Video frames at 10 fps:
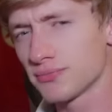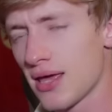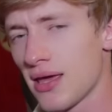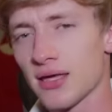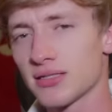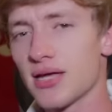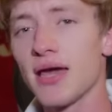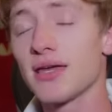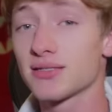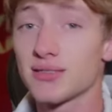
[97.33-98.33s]

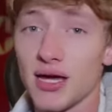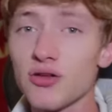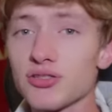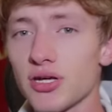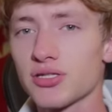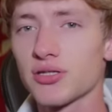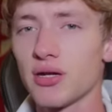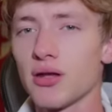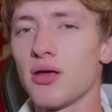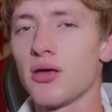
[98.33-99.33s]
Science tells us
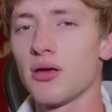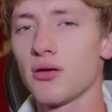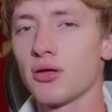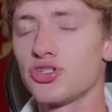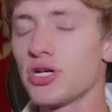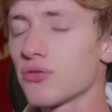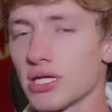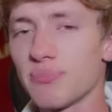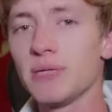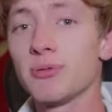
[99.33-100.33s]
that generally
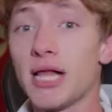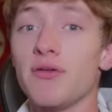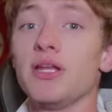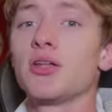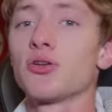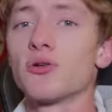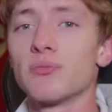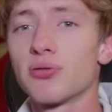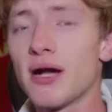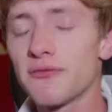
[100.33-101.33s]
people have an in group
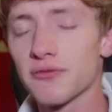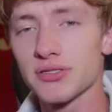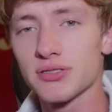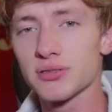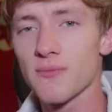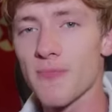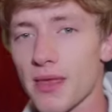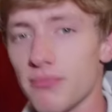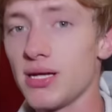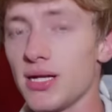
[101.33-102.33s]
preference,
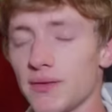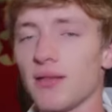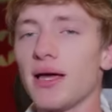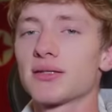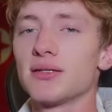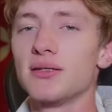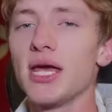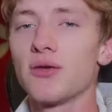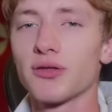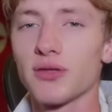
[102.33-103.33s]
meaning they like to
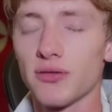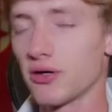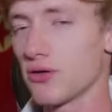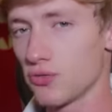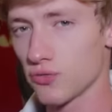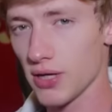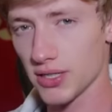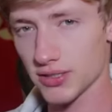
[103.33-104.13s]
date within their own race.